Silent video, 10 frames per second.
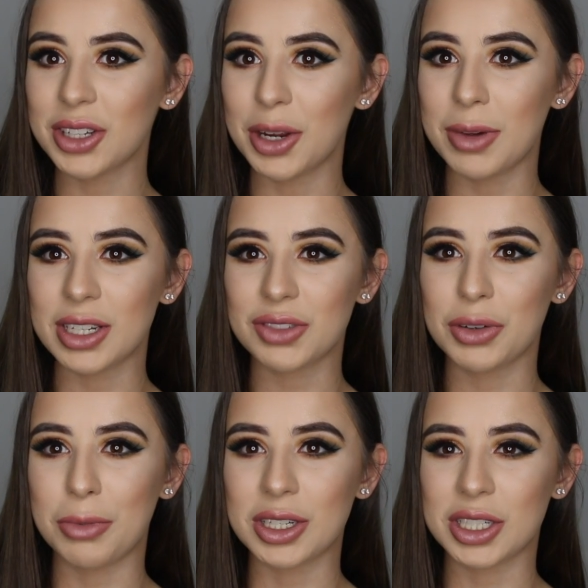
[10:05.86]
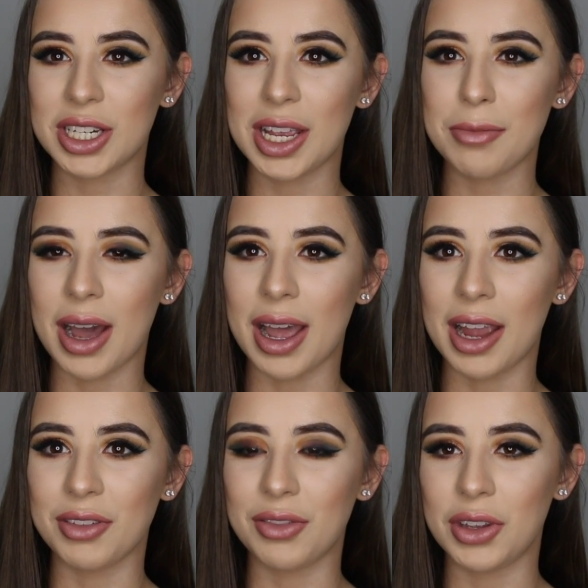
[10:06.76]
so much for watching
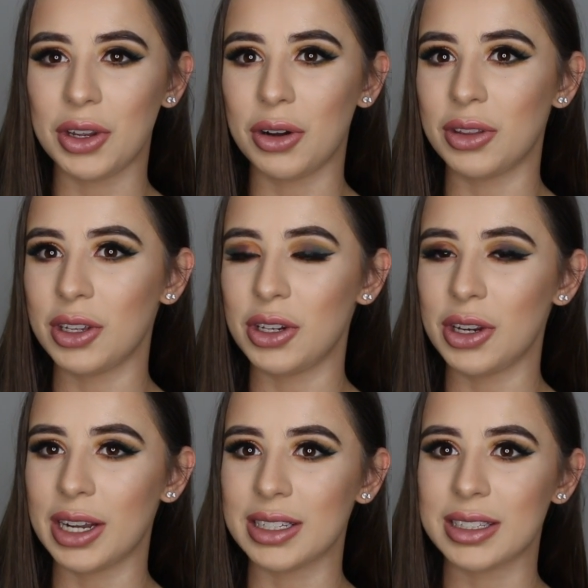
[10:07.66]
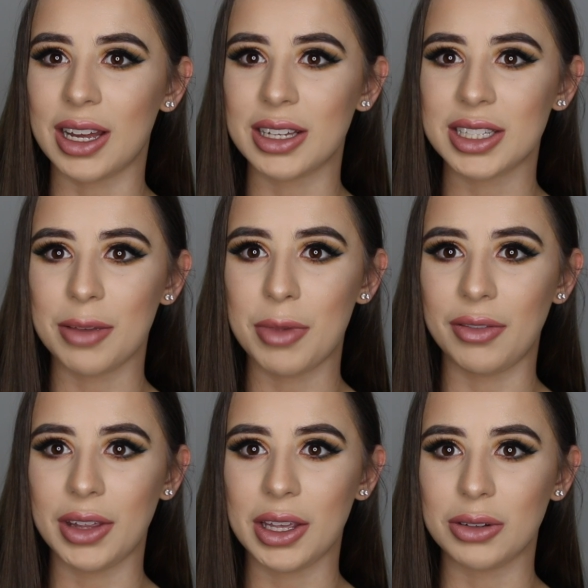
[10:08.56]
my review on the new Anastasia
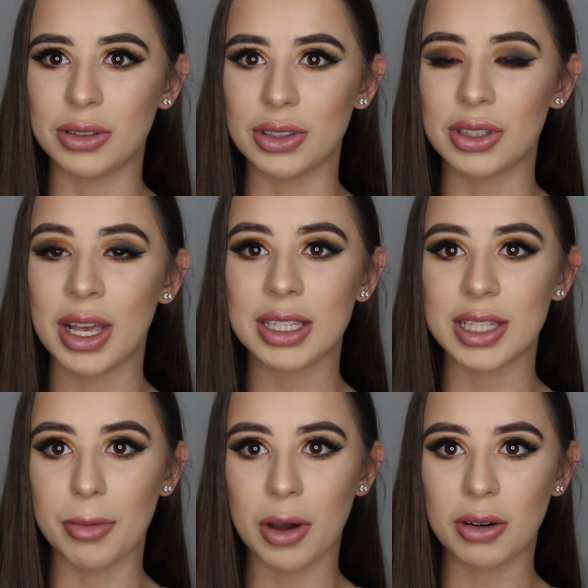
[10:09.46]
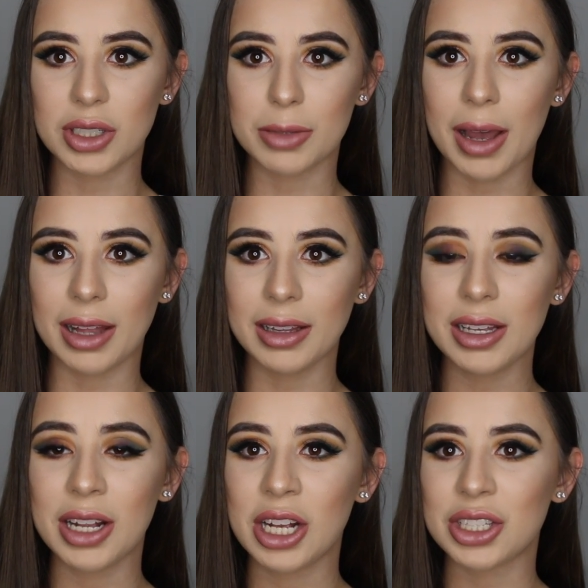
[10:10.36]
Beverly Hills Subculture
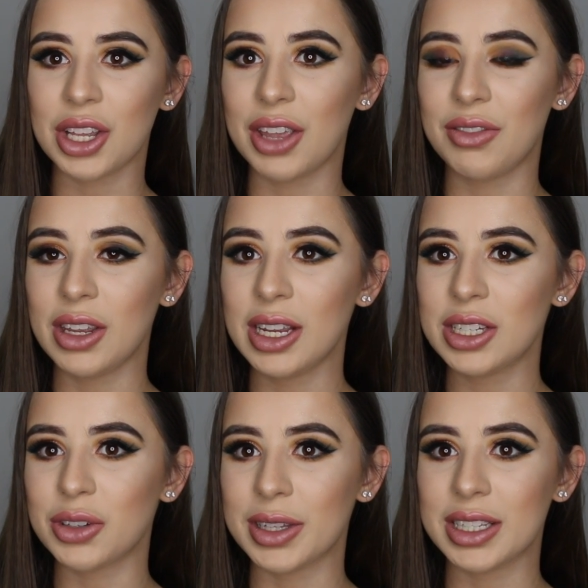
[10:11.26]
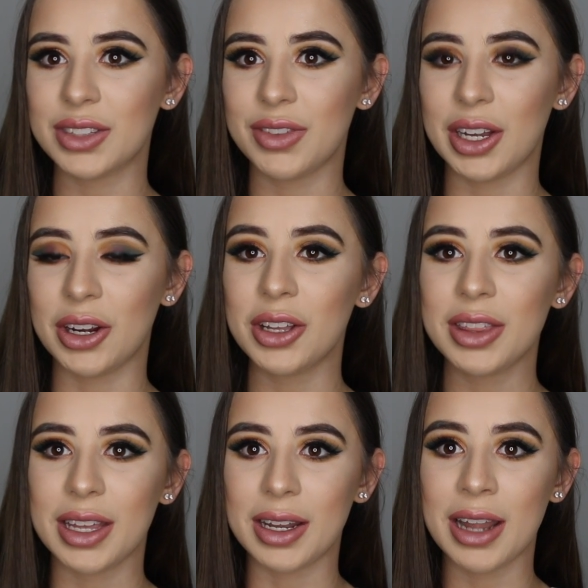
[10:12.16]
palette. So if you enjoyed this video,
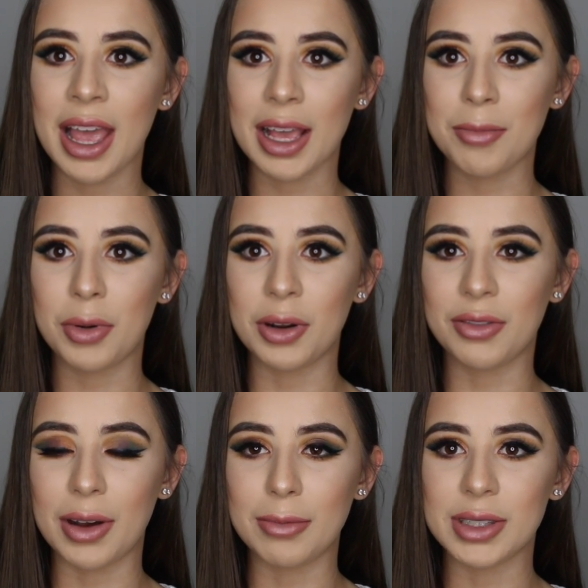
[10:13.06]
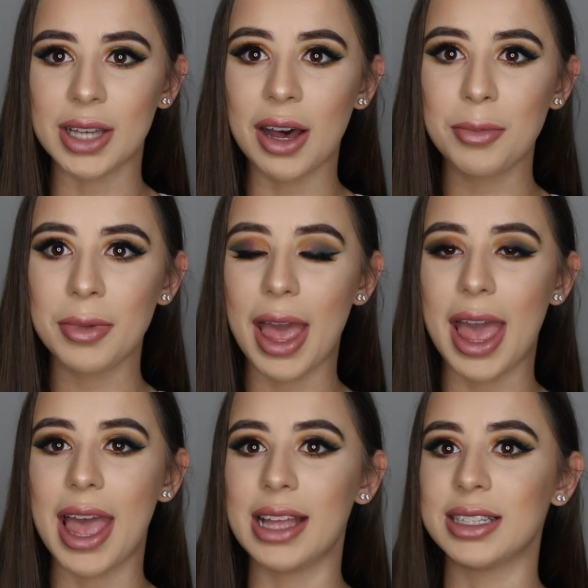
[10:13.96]
then put a thumbs up
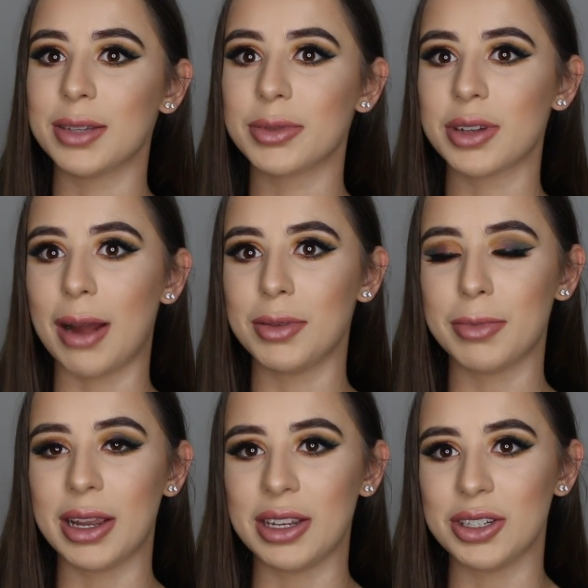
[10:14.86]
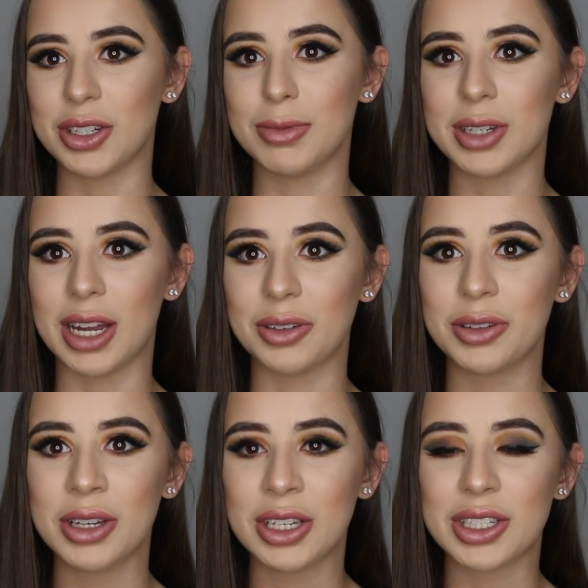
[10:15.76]
and subscribe to my YouTube channel.
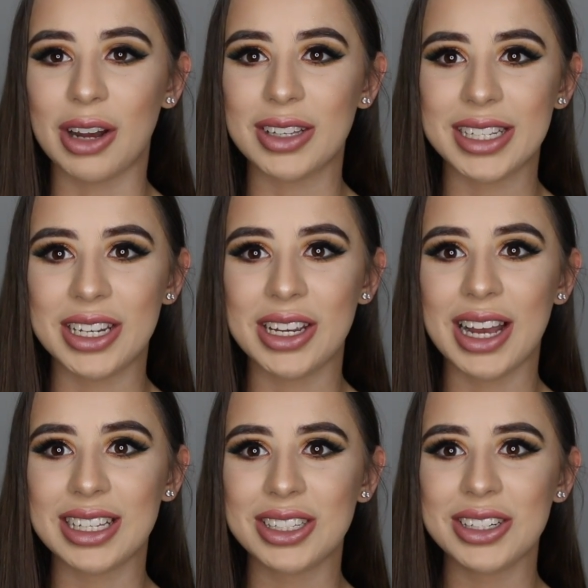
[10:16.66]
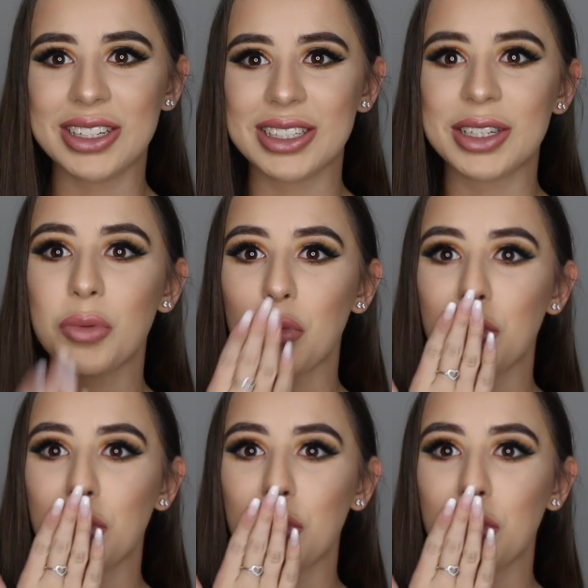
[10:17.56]
So I'll see you guys soon.